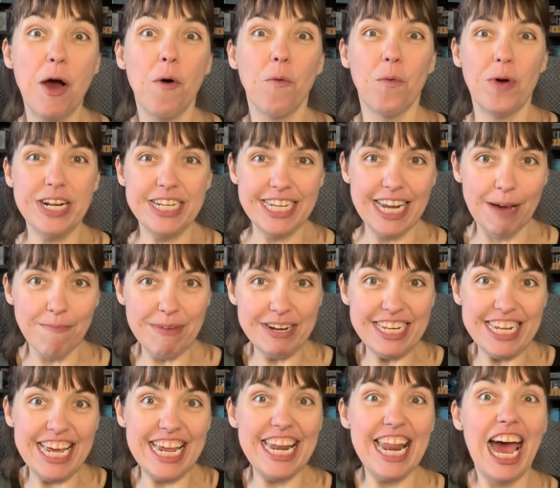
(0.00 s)
One time I
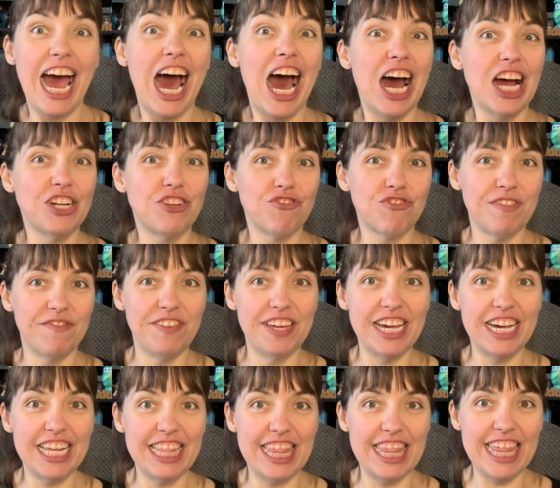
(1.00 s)
did a
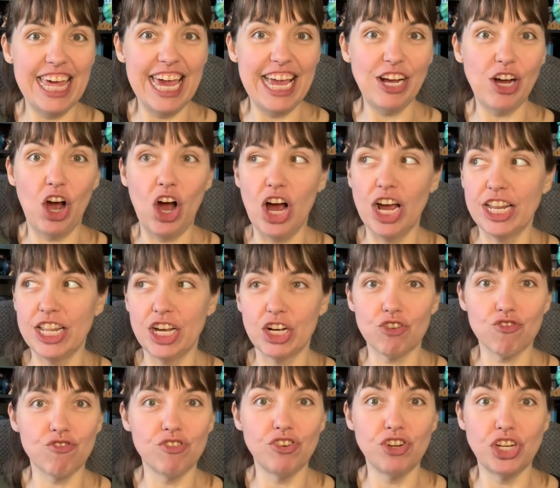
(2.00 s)
trivia thing on the
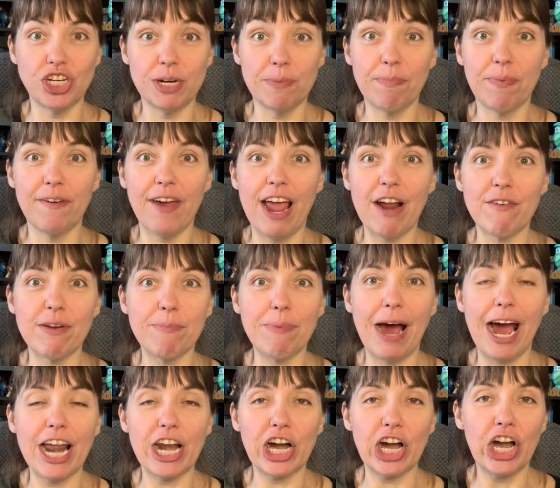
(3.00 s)
cruise ship of Harry
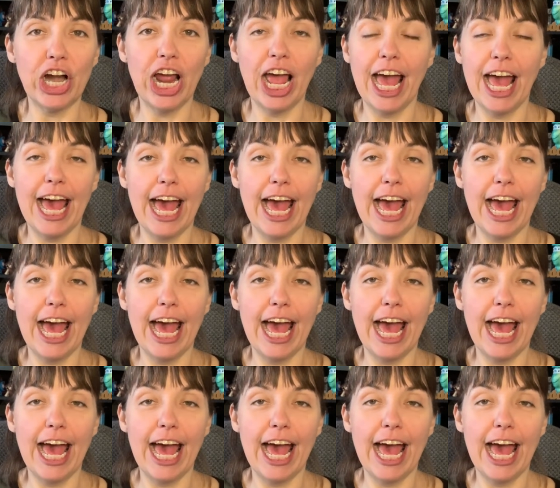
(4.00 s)
Potter.